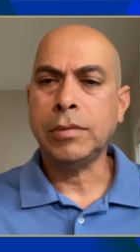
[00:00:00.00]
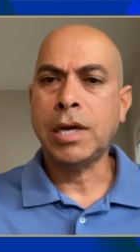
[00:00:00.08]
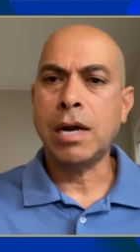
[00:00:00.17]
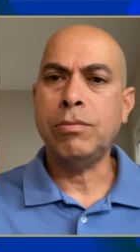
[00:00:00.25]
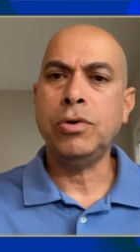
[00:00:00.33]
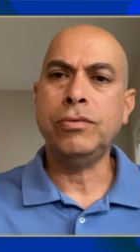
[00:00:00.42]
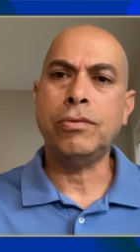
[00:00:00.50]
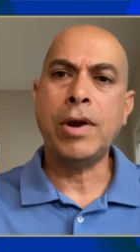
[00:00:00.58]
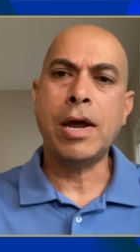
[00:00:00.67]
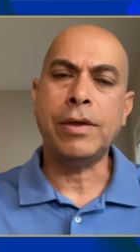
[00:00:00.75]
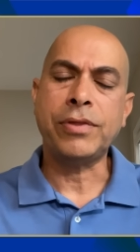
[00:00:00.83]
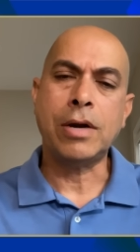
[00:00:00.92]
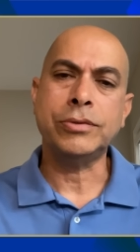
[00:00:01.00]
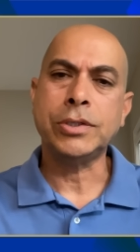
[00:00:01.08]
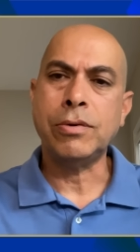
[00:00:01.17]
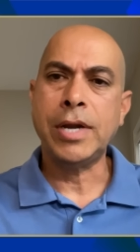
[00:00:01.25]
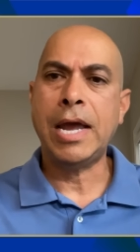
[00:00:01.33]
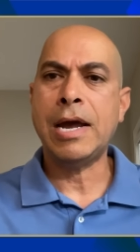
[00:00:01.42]
kind of moved around. I thought I was
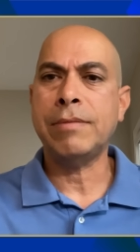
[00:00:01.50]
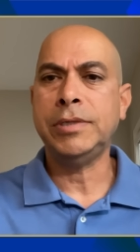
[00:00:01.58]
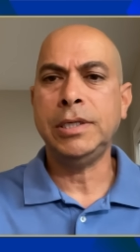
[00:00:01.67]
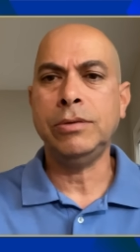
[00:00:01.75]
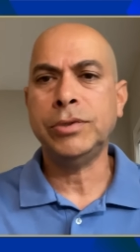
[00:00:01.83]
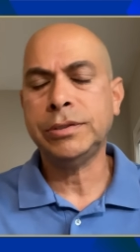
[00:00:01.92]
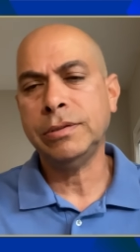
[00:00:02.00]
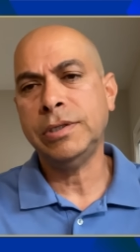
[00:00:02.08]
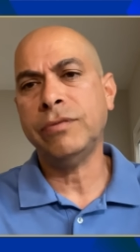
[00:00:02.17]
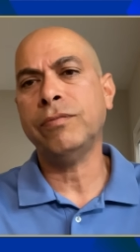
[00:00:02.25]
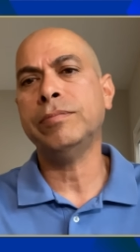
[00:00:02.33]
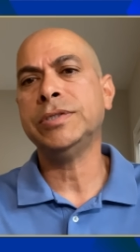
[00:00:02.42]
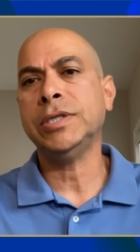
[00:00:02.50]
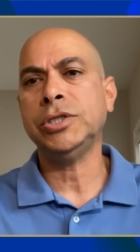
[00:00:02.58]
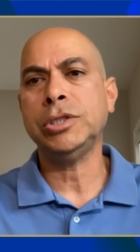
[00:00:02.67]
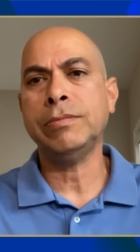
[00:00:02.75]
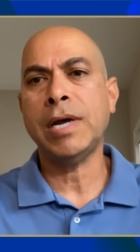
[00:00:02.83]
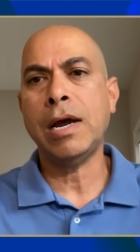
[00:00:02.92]
going to AMD, went to a different
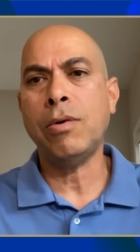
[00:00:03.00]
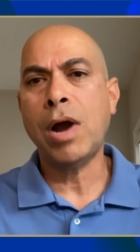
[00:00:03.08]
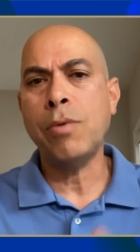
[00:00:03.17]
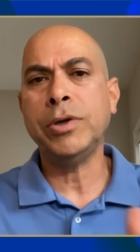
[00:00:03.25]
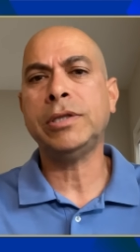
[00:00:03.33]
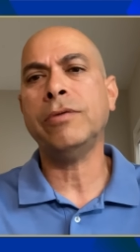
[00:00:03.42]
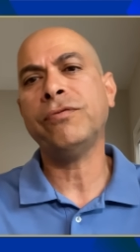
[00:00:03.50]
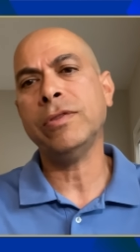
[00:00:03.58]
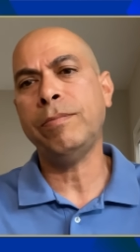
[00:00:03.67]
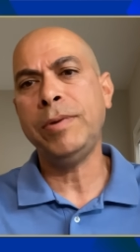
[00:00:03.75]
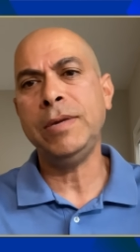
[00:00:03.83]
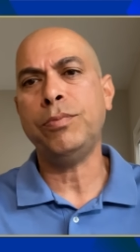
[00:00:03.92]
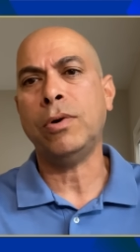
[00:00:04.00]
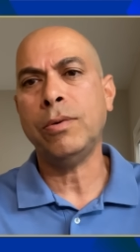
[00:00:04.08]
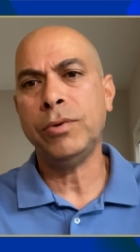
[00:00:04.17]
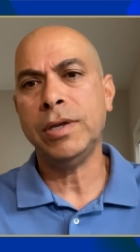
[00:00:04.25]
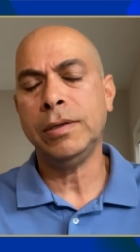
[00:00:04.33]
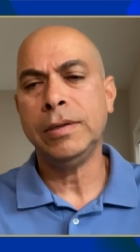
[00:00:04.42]
position, but I went there for the people.
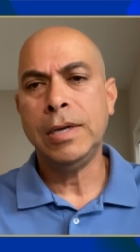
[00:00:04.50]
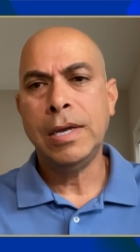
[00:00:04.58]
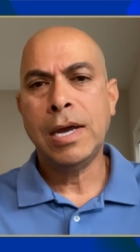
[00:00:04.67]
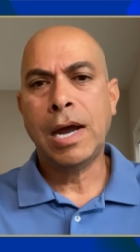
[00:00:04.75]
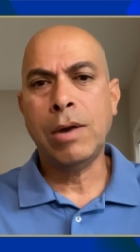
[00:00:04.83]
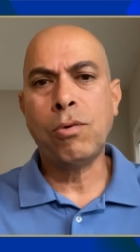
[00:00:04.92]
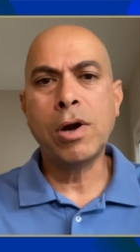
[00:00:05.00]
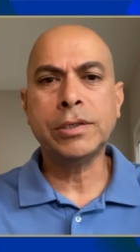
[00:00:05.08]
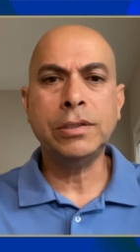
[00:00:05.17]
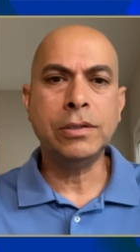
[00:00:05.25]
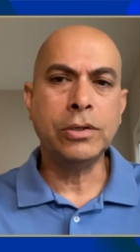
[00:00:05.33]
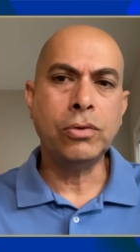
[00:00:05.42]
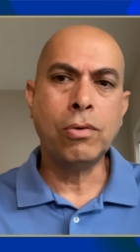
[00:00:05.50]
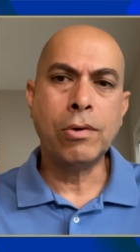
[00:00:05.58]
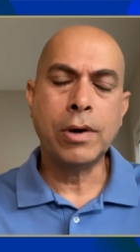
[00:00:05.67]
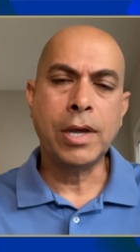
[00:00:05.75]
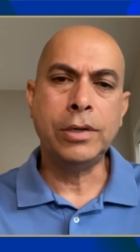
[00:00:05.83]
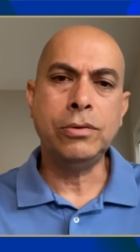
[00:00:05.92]
I walked in the
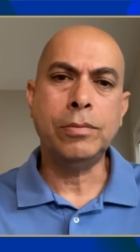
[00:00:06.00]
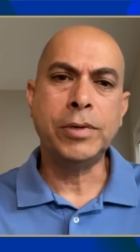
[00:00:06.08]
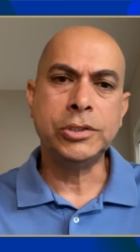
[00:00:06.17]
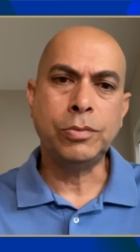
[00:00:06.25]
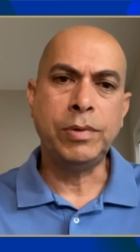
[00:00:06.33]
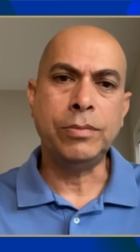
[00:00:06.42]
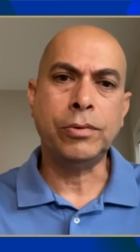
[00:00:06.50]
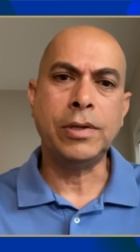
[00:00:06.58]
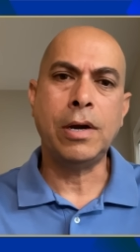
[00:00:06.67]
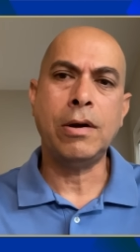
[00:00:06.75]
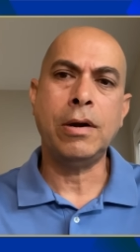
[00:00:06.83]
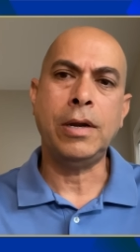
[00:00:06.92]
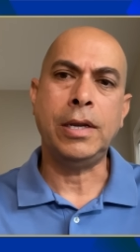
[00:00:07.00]
door, and I knew a bunch of people there,